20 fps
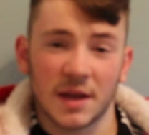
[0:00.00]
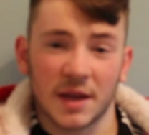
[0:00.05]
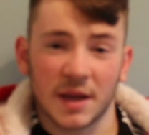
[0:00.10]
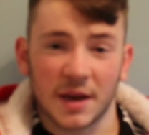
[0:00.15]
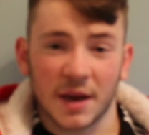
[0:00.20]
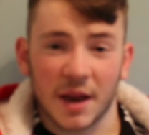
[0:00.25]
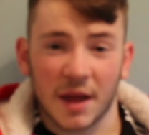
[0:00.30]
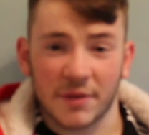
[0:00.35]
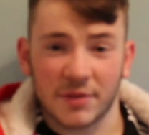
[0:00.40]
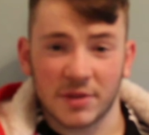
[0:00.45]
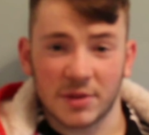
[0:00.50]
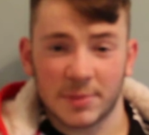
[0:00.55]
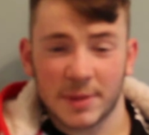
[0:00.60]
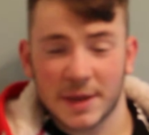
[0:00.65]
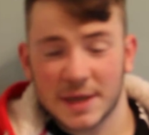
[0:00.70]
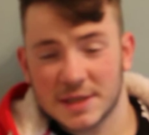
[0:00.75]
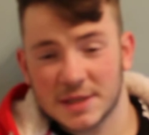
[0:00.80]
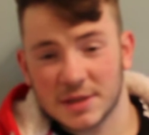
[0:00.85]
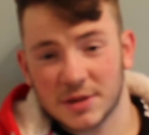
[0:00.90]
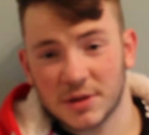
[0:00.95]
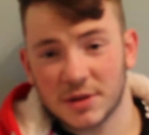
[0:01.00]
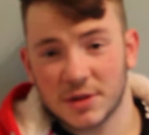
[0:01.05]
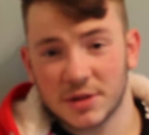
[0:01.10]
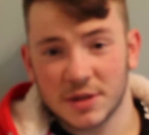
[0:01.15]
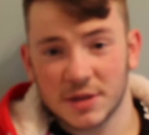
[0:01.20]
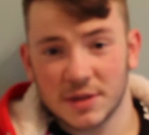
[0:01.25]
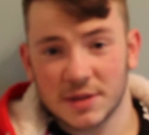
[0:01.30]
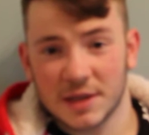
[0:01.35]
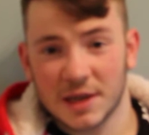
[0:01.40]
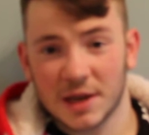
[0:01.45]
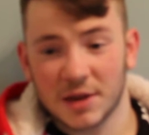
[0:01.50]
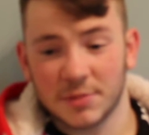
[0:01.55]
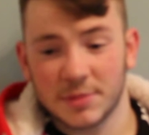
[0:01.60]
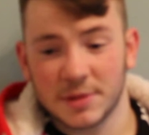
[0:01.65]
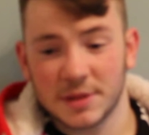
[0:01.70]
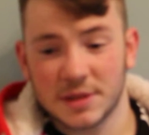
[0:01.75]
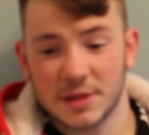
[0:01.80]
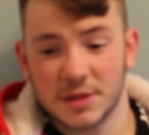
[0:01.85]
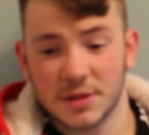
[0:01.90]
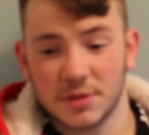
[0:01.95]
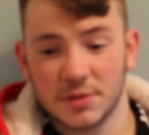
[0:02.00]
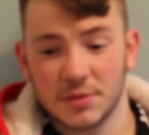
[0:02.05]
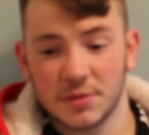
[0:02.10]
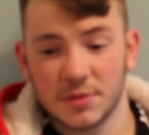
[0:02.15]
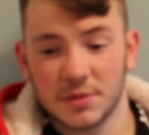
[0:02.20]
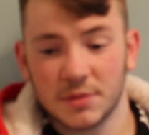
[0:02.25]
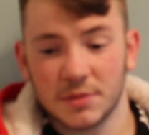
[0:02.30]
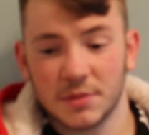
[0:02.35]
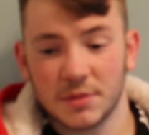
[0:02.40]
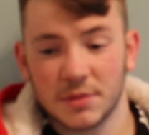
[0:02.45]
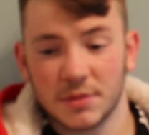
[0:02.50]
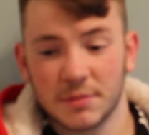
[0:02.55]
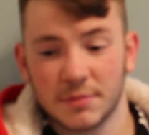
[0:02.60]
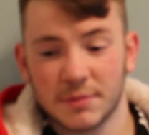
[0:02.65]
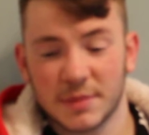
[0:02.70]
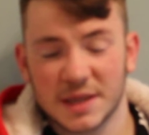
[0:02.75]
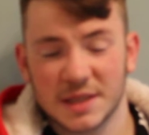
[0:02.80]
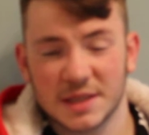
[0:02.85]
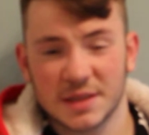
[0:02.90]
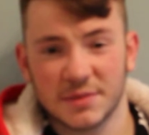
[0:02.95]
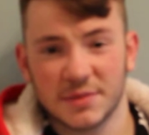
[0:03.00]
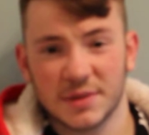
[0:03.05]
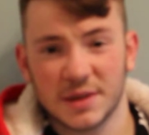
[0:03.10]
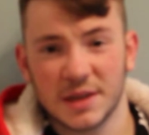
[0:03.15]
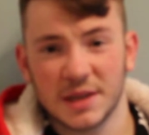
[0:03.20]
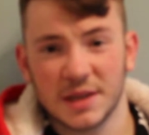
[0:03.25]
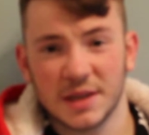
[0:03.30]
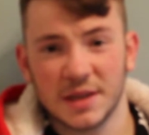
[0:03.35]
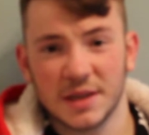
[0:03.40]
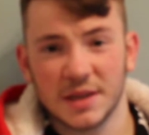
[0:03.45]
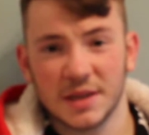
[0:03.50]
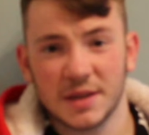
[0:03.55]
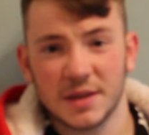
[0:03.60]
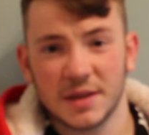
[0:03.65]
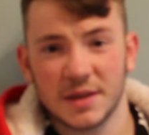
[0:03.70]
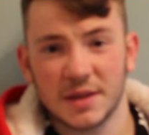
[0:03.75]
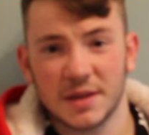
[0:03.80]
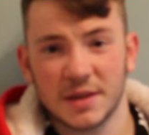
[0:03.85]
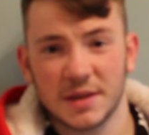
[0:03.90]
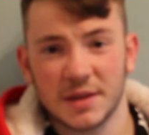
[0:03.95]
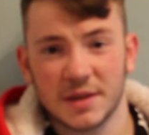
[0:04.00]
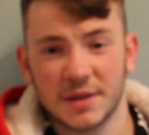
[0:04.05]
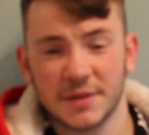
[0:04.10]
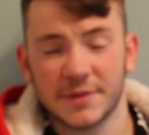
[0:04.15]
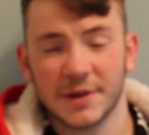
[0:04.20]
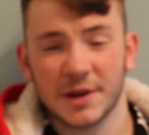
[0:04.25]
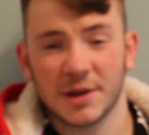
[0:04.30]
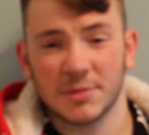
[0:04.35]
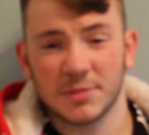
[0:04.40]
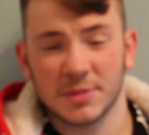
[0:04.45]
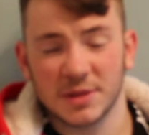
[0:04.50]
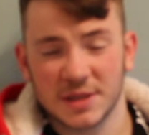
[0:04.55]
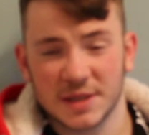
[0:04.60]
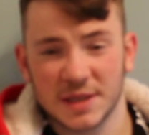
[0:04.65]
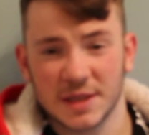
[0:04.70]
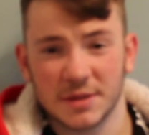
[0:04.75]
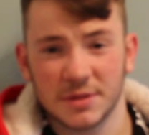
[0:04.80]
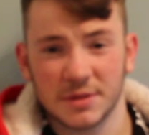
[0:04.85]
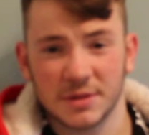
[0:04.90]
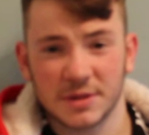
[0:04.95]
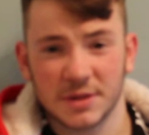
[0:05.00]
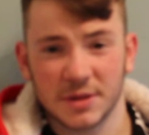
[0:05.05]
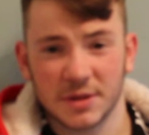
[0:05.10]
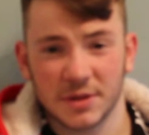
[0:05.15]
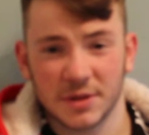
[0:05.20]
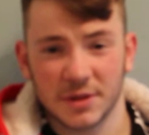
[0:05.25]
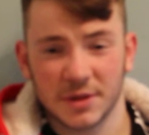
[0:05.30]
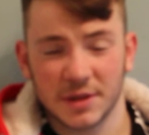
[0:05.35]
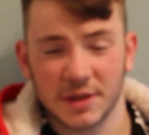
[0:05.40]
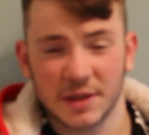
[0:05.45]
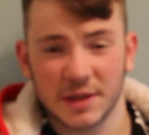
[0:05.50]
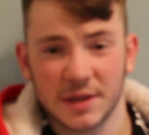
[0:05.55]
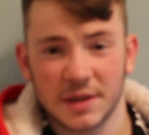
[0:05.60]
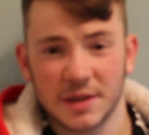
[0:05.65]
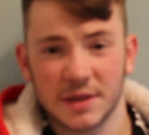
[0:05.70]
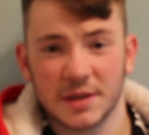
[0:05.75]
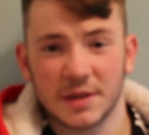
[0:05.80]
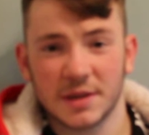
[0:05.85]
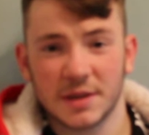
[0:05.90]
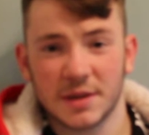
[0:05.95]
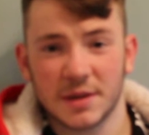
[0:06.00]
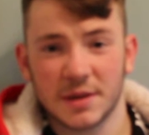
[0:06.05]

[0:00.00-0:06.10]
and having the base knowledge, it's allowed me to massively develop my skills on the